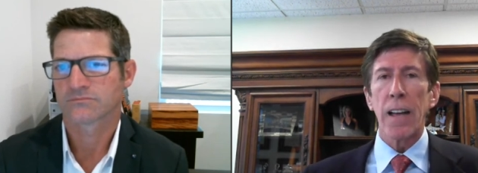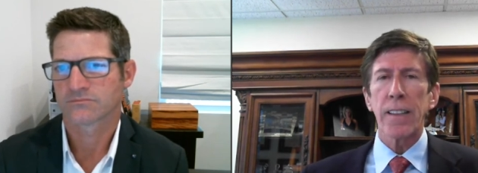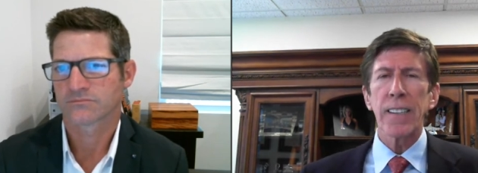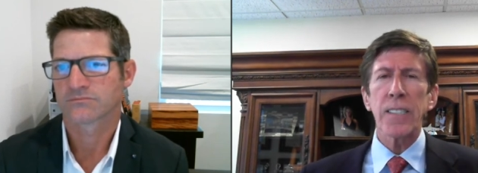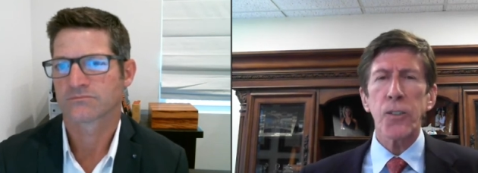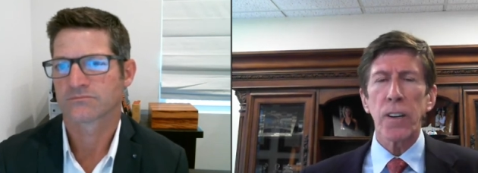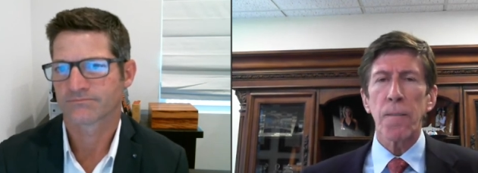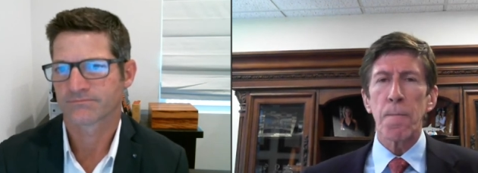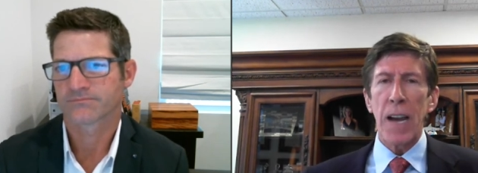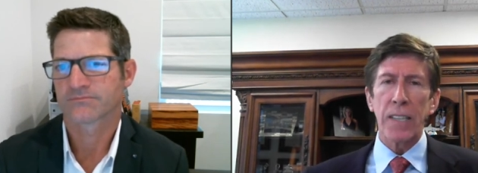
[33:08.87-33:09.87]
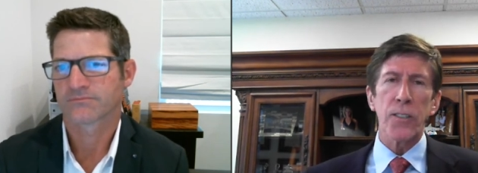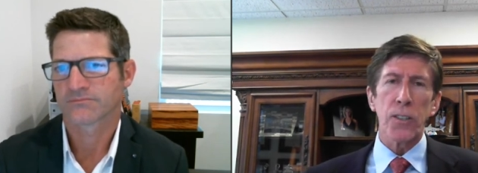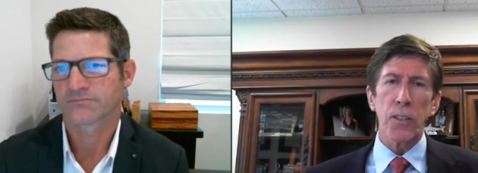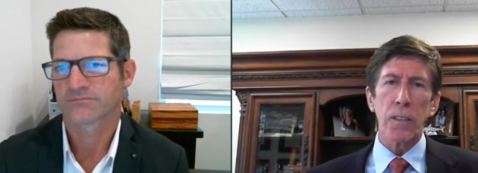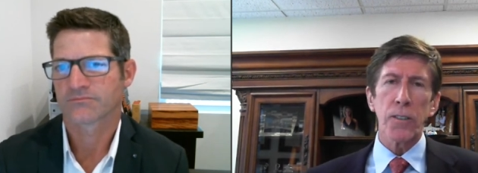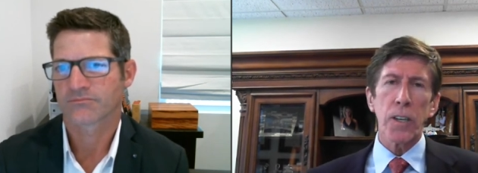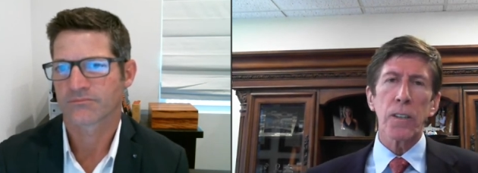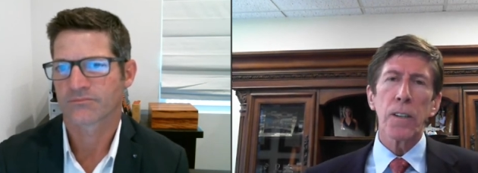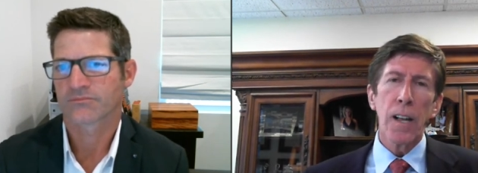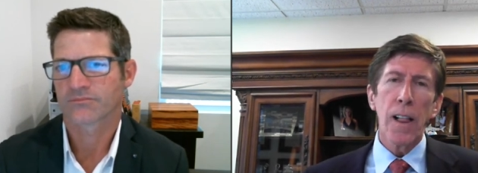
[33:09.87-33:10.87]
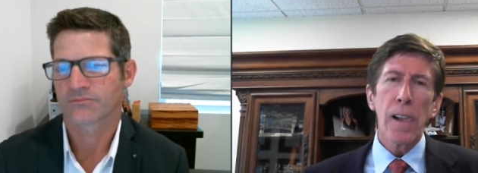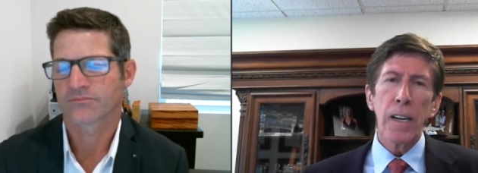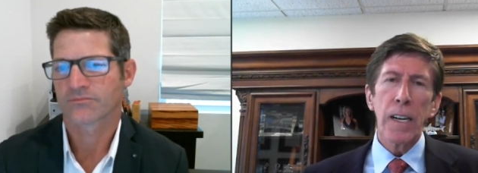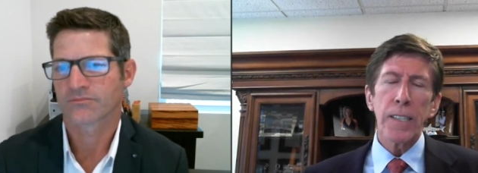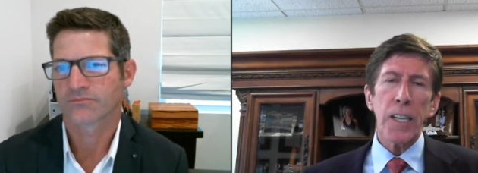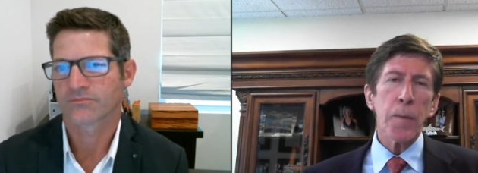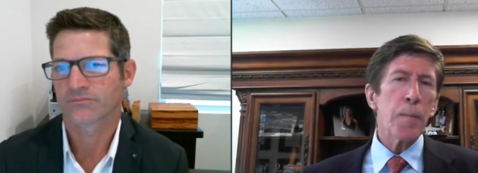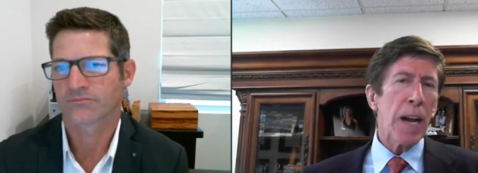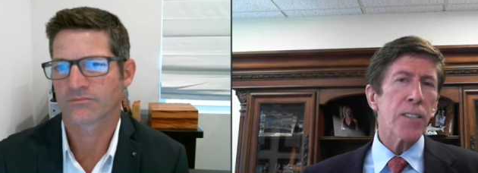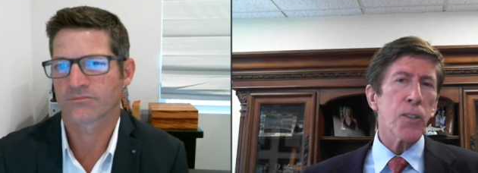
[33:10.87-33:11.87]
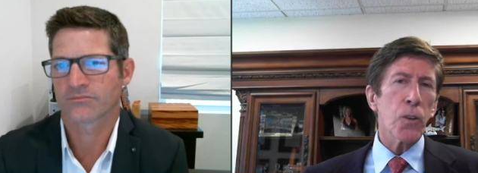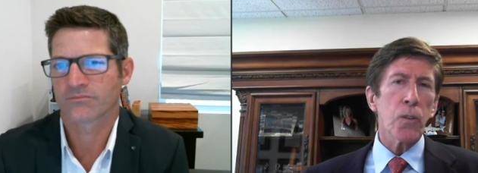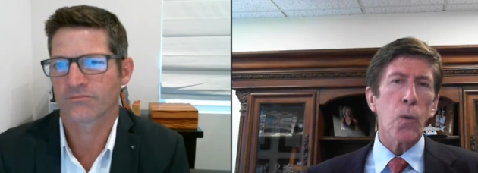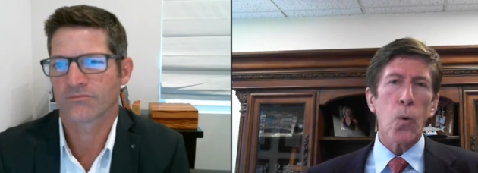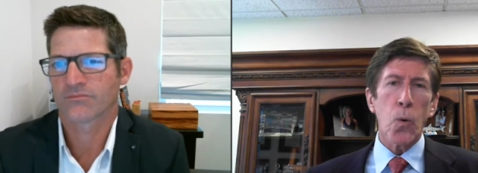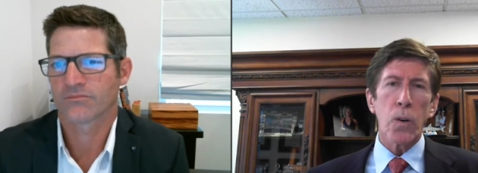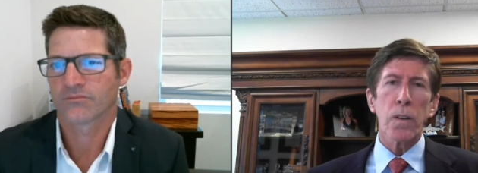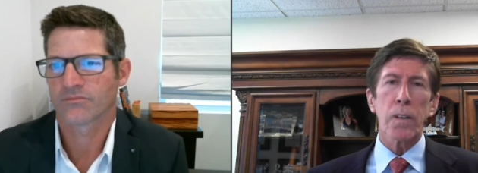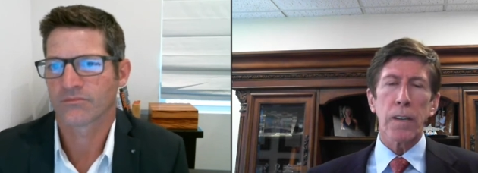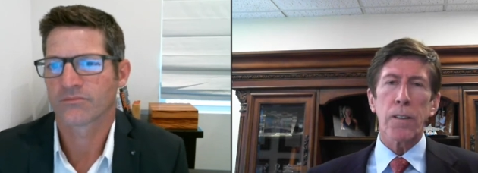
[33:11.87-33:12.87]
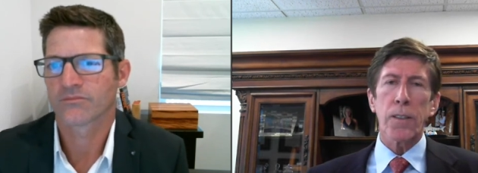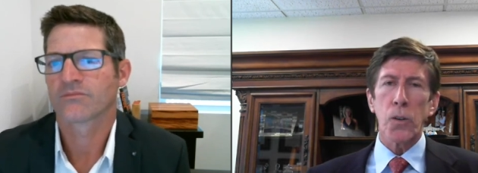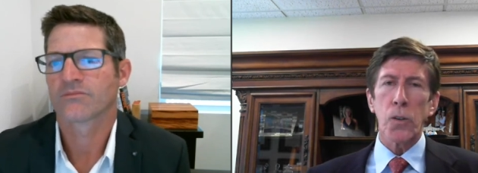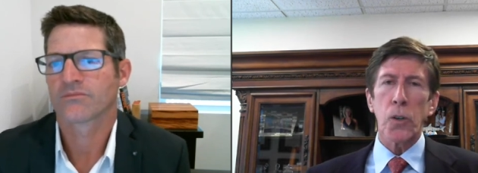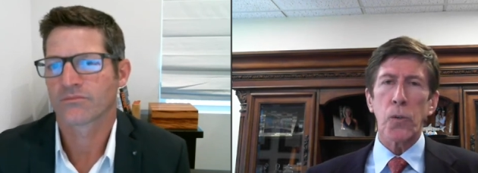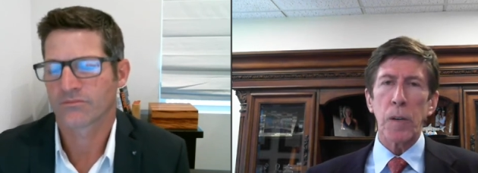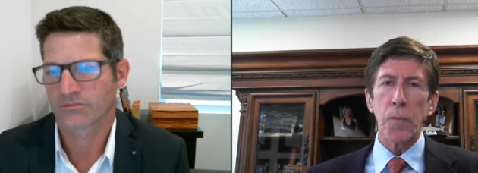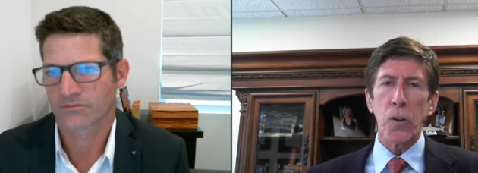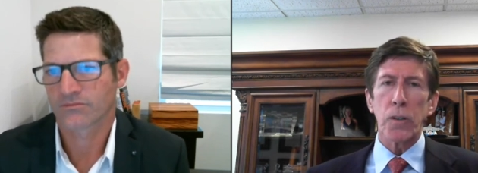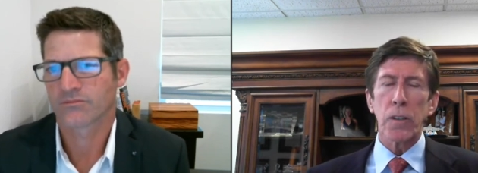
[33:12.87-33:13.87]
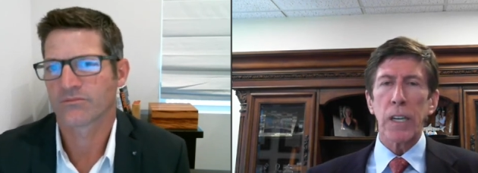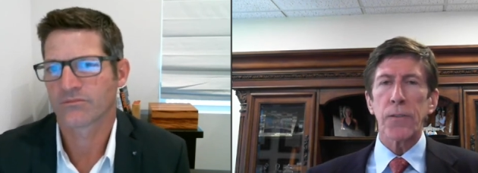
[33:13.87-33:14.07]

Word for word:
Speaker 1: And that's sort of manslaughter. So it's going to be manslaughter or their third degree murder if they